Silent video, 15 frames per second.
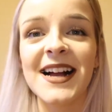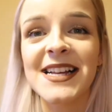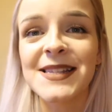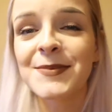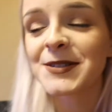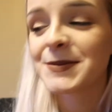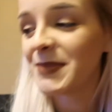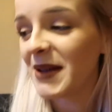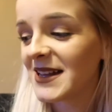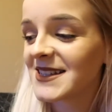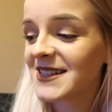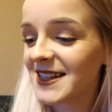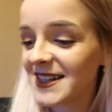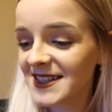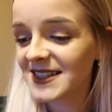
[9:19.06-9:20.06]
Casper's
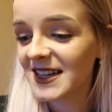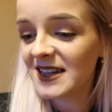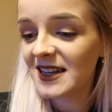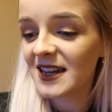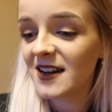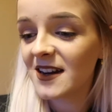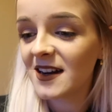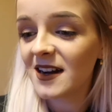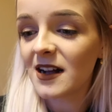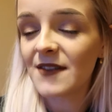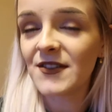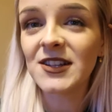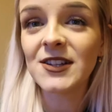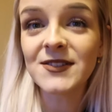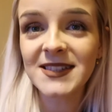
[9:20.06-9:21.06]
bed's gonna sit in here. I'll
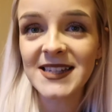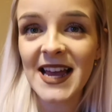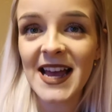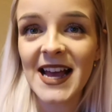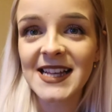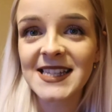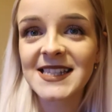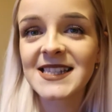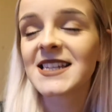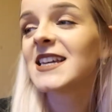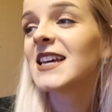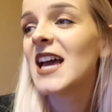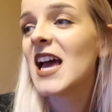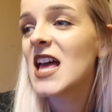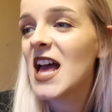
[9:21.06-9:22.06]
have a little desk
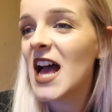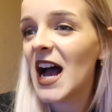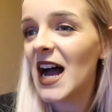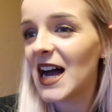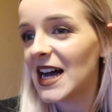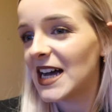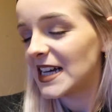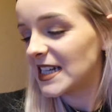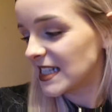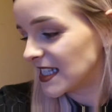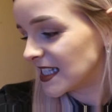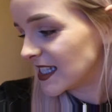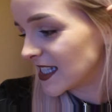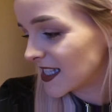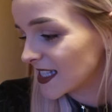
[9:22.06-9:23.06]

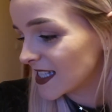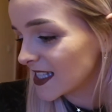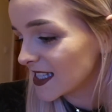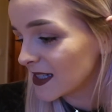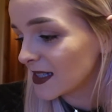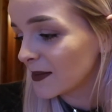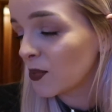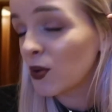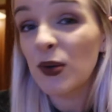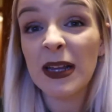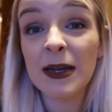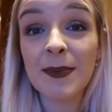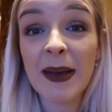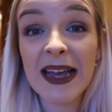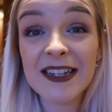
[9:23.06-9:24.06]
and pool
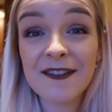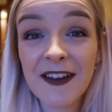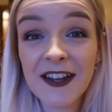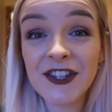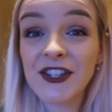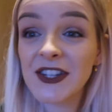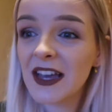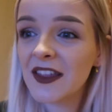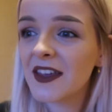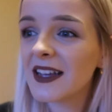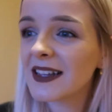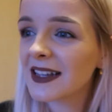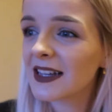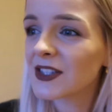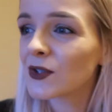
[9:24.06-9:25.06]
out bed eventually I
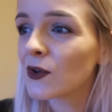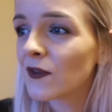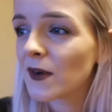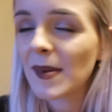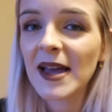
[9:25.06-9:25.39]
think, like a sofa